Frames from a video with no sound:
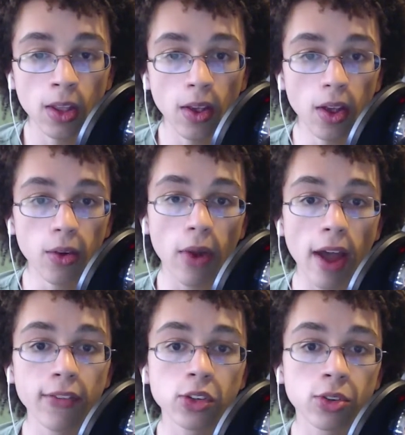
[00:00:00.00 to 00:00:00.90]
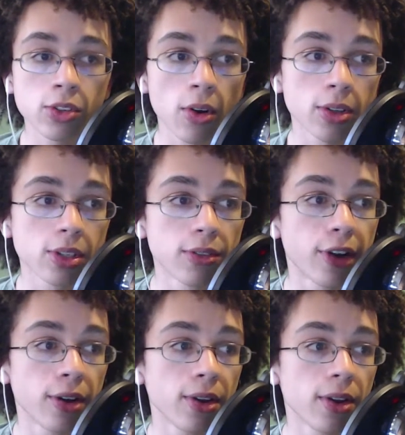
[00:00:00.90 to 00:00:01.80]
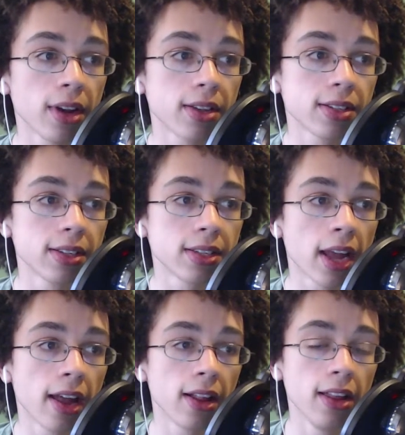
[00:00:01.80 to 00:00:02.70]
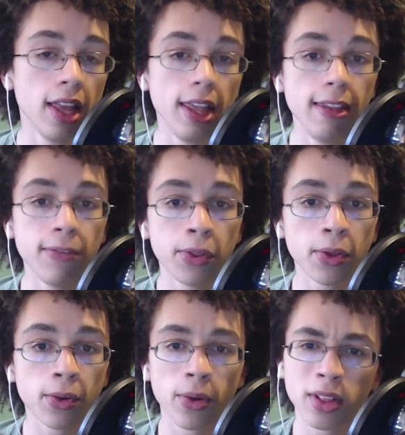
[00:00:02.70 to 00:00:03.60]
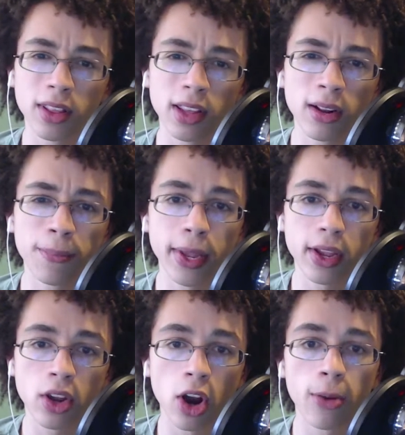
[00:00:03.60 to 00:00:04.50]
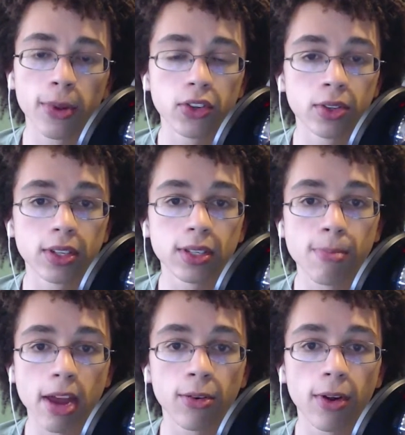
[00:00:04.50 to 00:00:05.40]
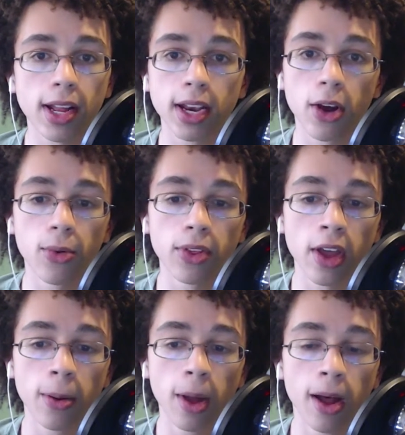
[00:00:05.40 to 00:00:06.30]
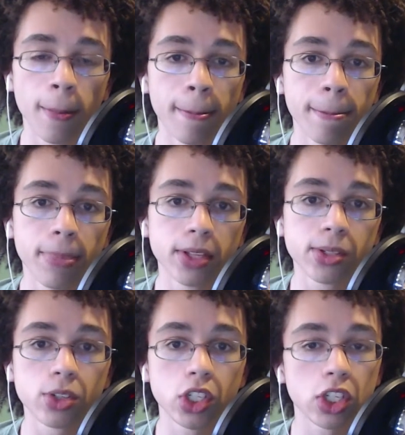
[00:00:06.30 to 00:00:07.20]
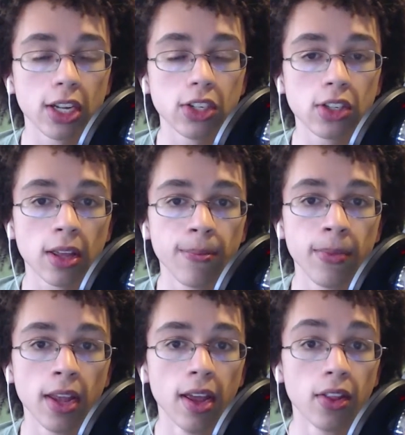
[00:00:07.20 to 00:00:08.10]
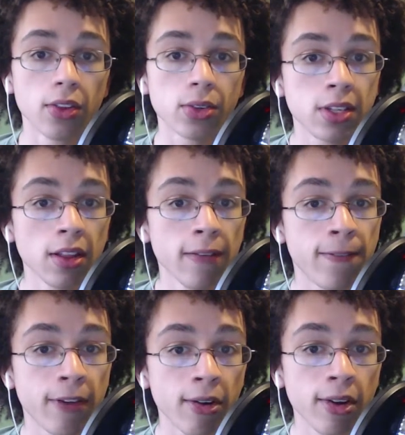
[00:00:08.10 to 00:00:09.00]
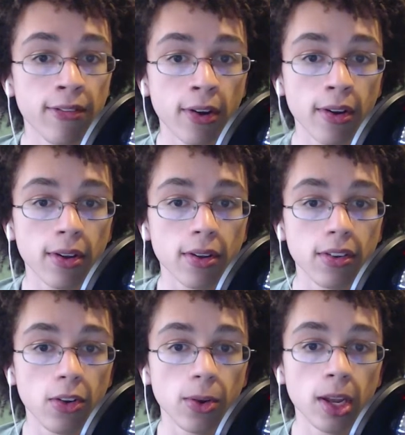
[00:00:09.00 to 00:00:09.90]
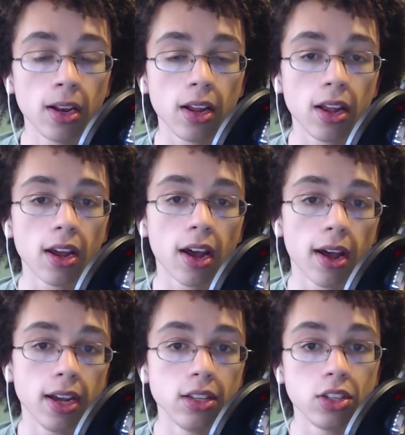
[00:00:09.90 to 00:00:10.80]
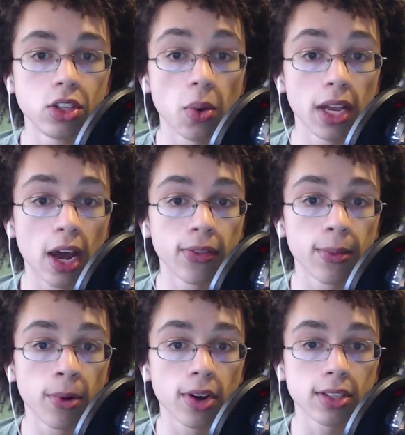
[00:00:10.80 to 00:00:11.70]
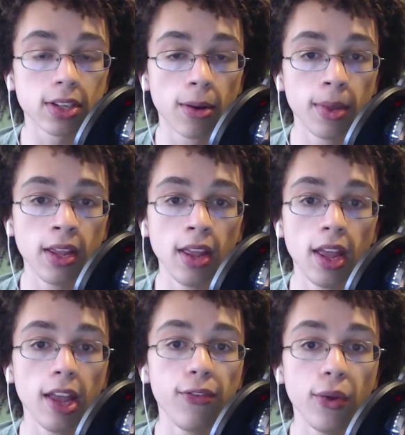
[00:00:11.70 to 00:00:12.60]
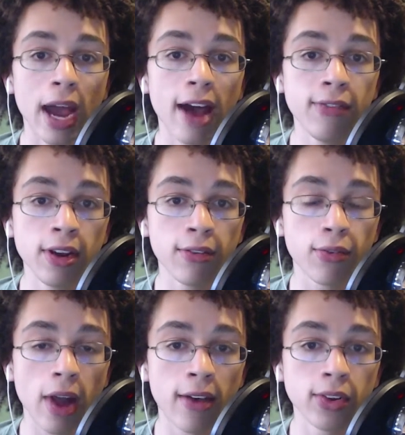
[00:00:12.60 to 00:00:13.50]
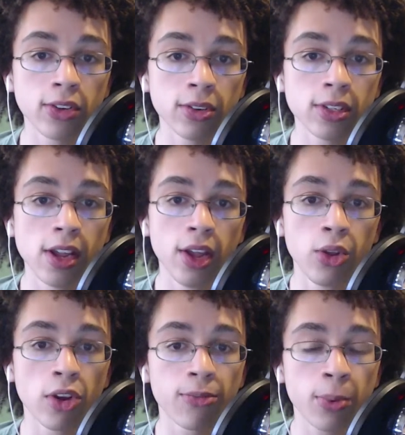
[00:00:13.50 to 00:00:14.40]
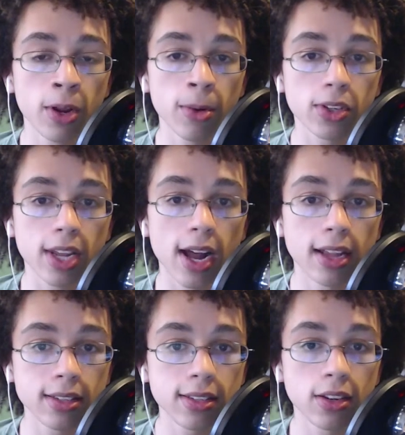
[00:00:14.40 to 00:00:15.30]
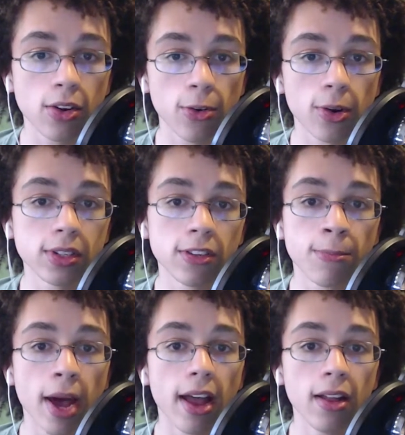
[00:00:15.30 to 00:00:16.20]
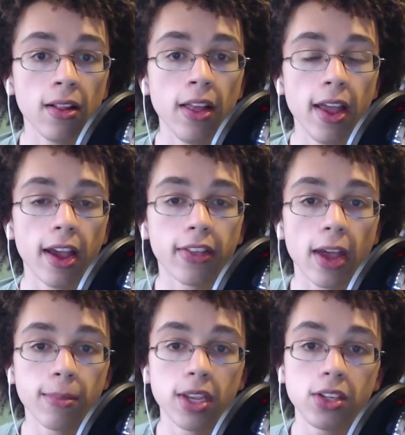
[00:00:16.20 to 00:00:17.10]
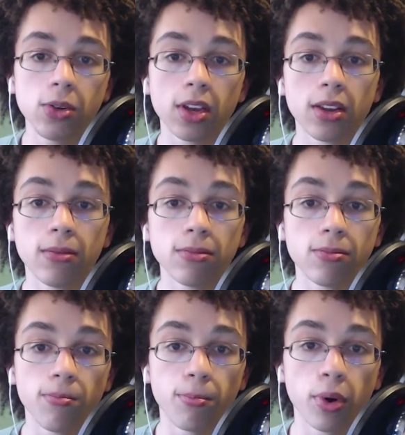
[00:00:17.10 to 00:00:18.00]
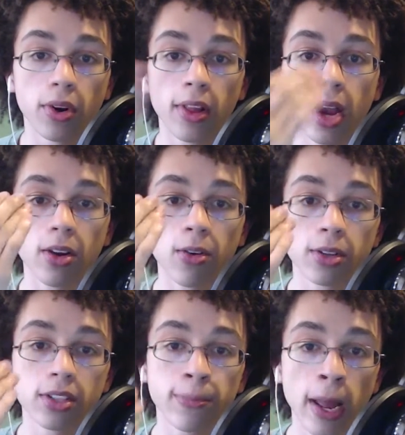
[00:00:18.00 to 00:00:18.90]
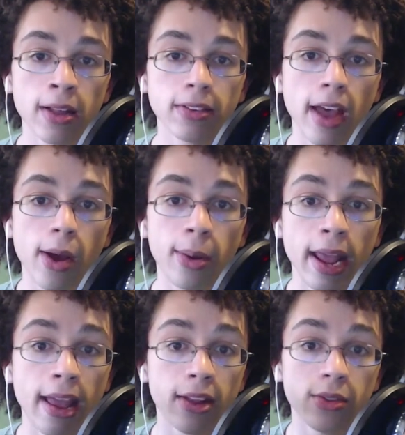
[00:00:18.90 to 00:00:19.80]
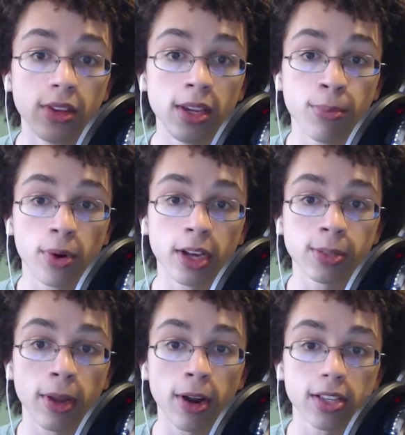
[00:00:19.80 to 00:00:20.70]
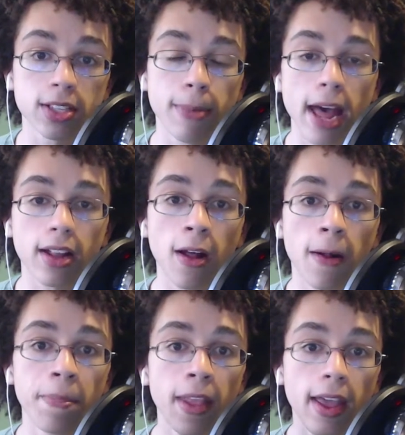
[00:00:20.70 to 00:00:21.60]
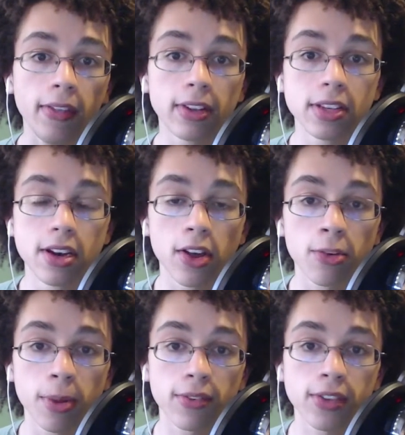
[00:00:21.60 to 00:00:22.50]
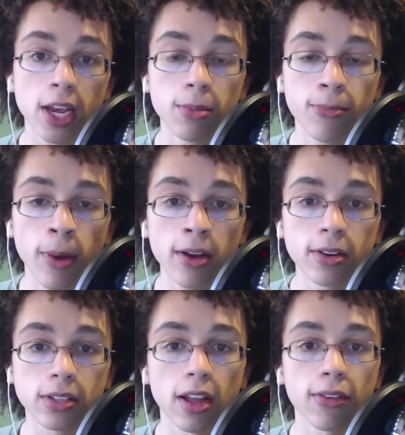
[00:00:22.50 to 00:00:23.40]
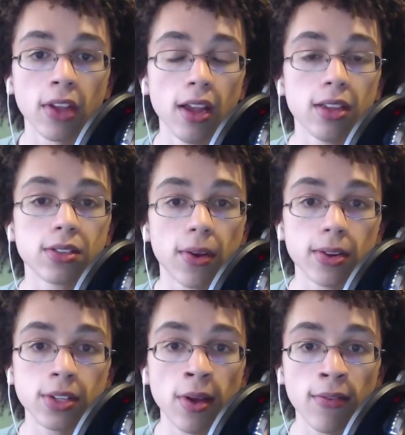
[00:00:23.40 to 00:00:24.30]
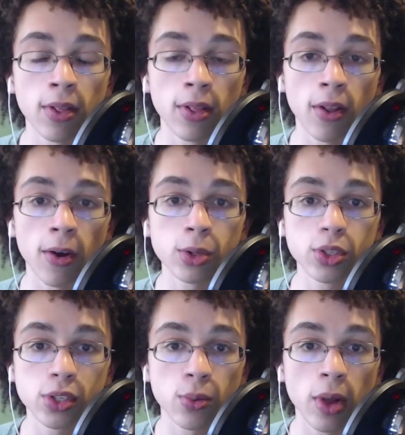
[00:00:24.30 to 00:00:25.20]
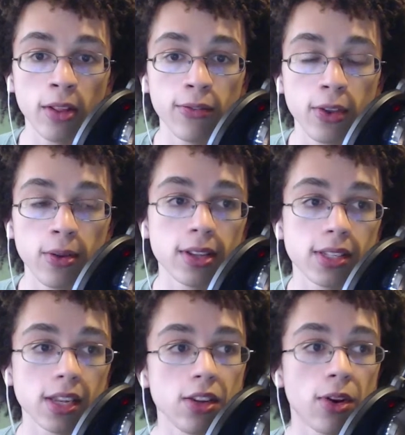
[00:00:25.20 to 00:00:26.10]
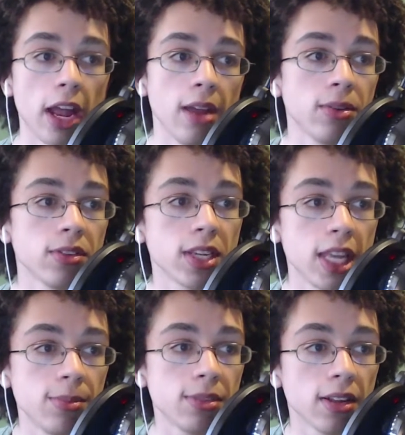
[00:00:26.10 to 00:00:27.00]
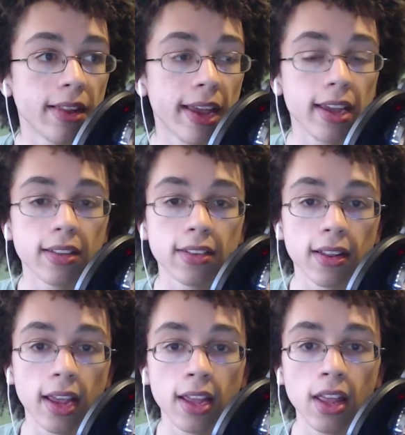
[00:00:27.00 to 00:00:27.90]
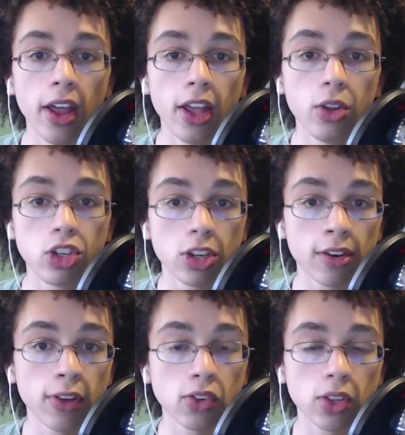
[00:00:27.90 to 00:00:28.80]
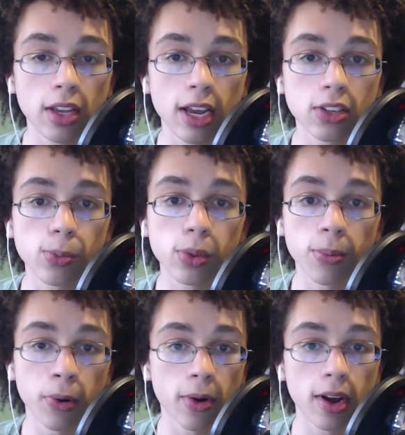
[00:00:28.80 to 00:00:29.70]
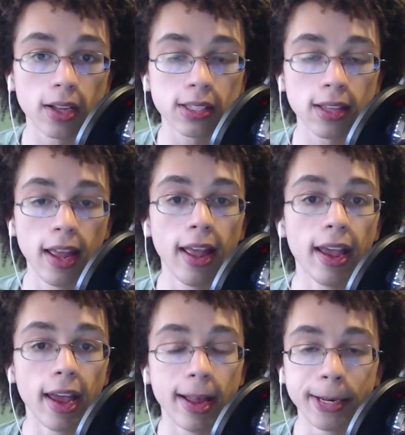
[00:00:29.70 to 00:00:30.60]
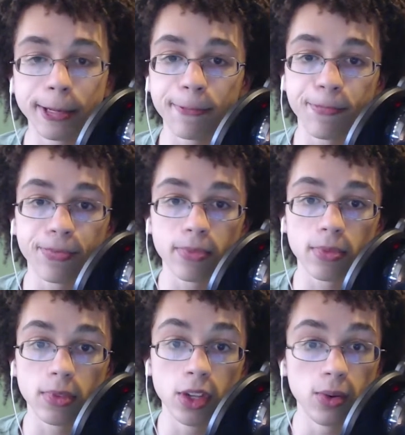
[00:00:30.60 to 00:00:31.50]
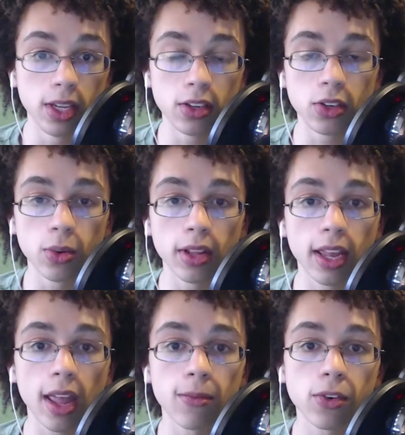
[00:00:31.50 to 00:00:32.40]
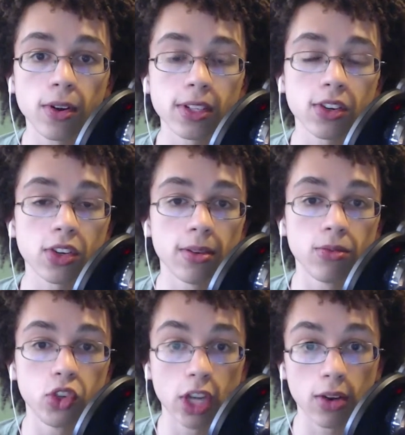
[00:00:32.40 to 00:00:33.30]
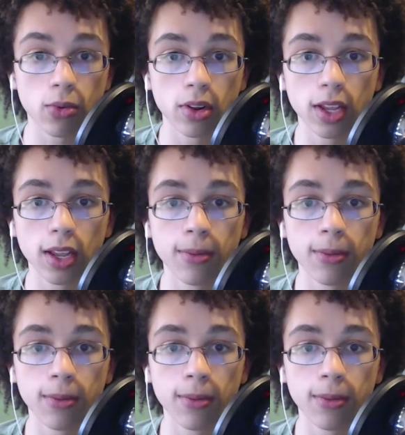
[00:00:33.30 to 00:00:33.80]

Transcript: Ravagers are also very good against this style, even though they're a little bit garbage in this meta right now with how Blizzard's changed them. They're still a very, very good unit in zoning out the Protoss army. If you have enough Ravagers, you have pretty much constant Corrosive Bile, and that means you can put a line of Corrosive Bile down and the Protoss player has to back up, and that's another bit of time you've bought yourself. As long as you have a large swell of units and you're able to keep delaying and delaying, you should eventually catch up with the Protoss. And you need to do a late game transition, generally.